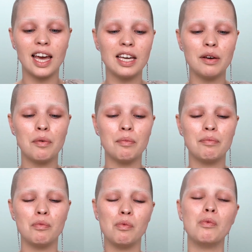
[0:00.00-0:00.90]
a
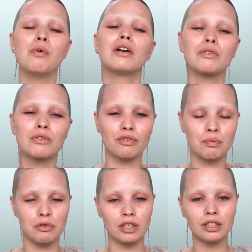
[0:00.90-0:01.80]
wonder of a
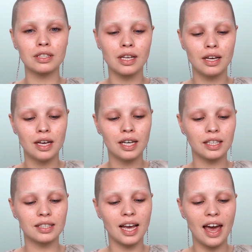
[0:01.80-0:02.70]
product
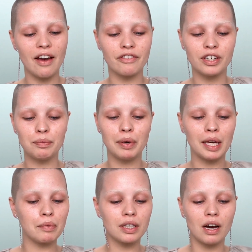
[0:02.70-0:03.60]
because every
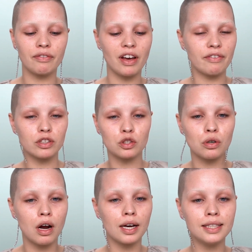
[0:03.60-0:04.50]
pigment I've ever
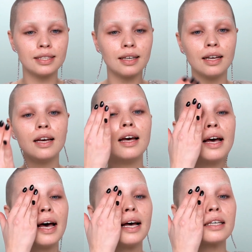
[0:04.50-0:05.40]
tried
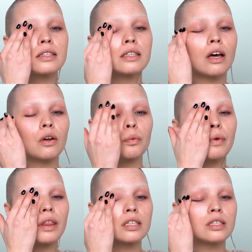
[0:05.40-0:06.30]
has not
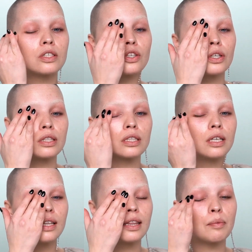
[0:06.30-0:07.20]
withstood
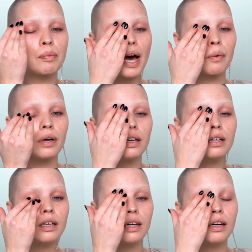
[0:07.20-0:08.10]
the power
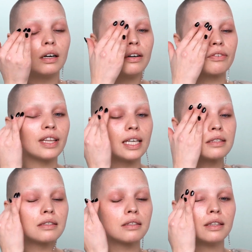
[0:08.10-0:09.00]
of
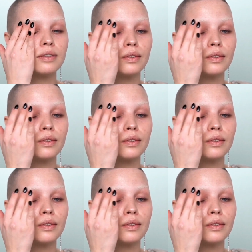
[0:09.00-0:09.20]
this.